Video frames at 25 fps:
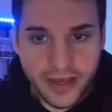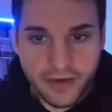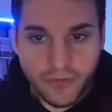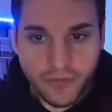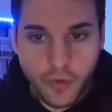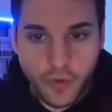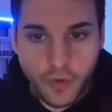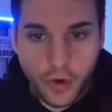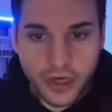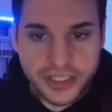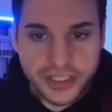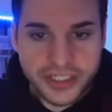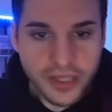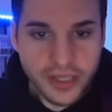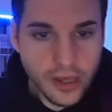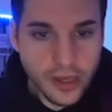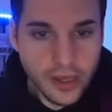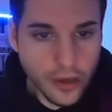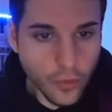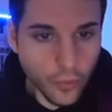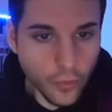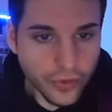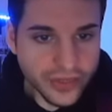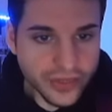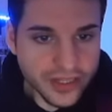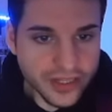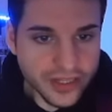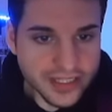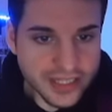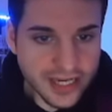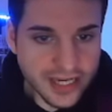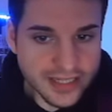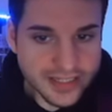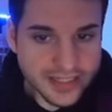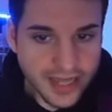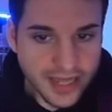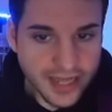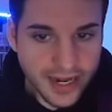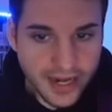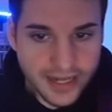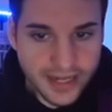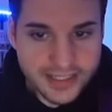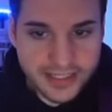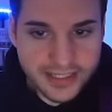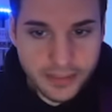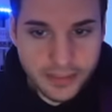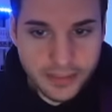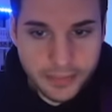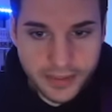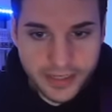of course, with his uh, Zenkai
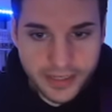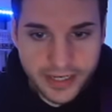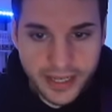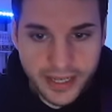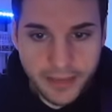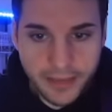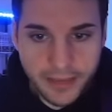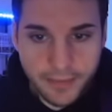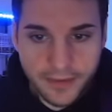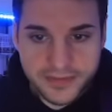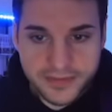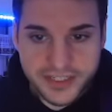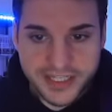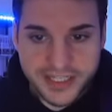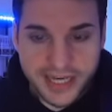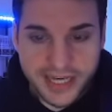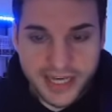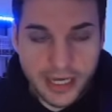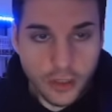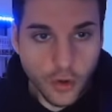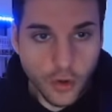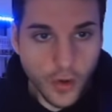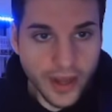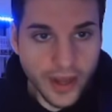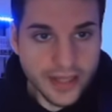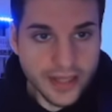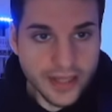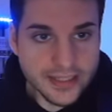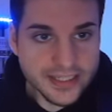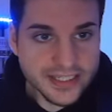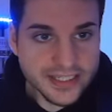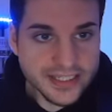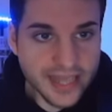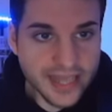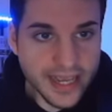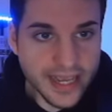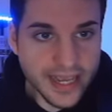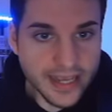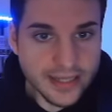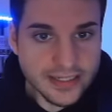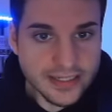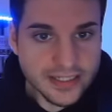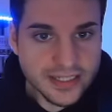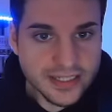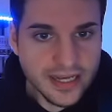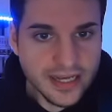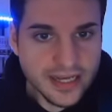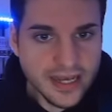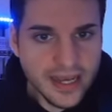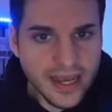Z ability, he buffs Yellow and
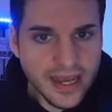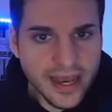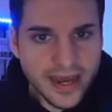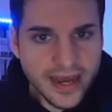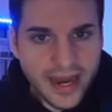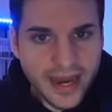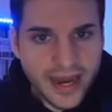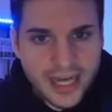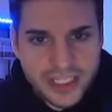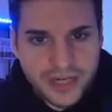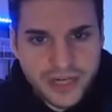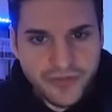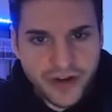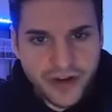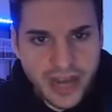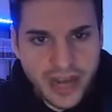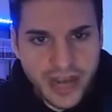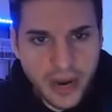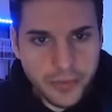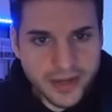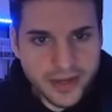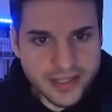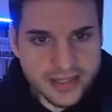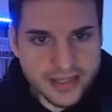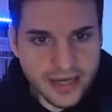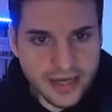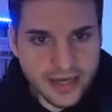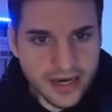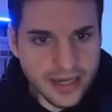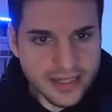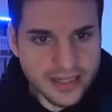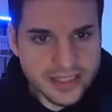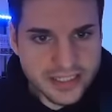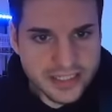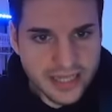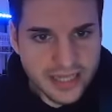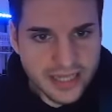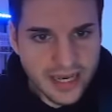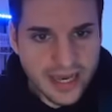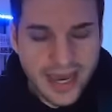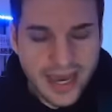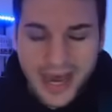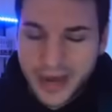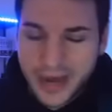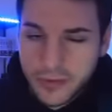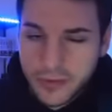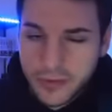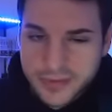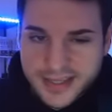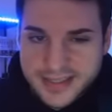Saiyans. And I actually forgot what he does.
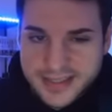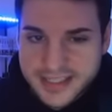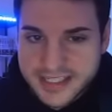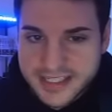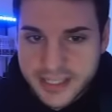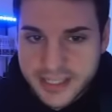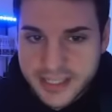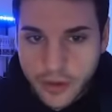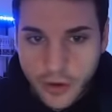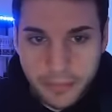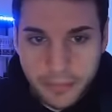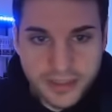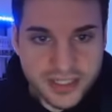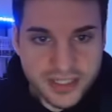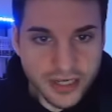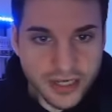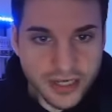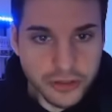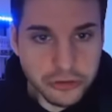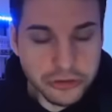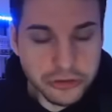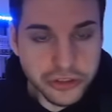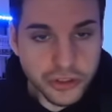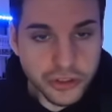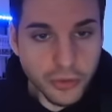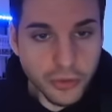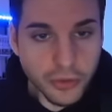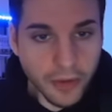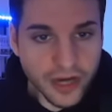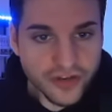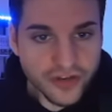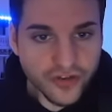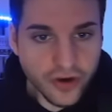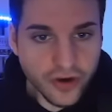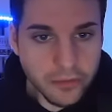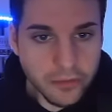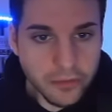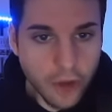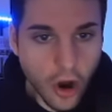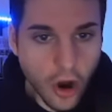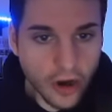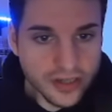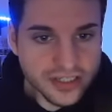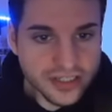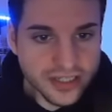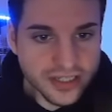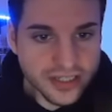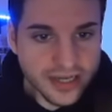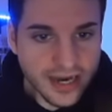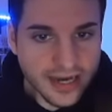I don't think this equipment is going to do too much for him,
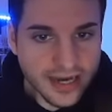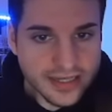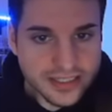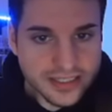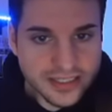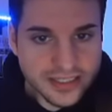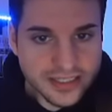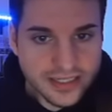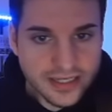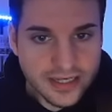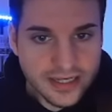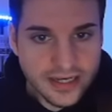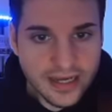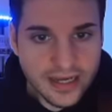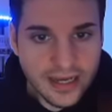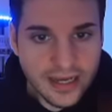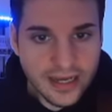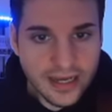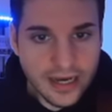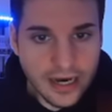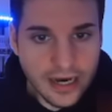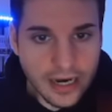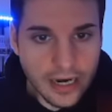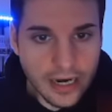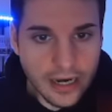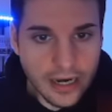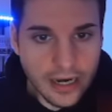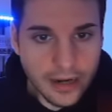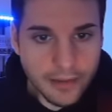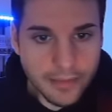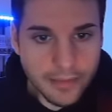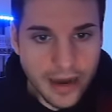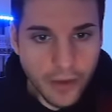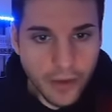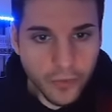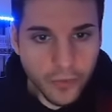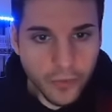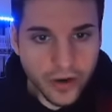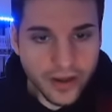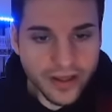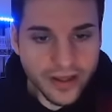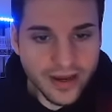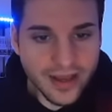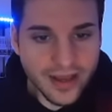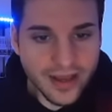honestly, guys. Um, I wouldn't,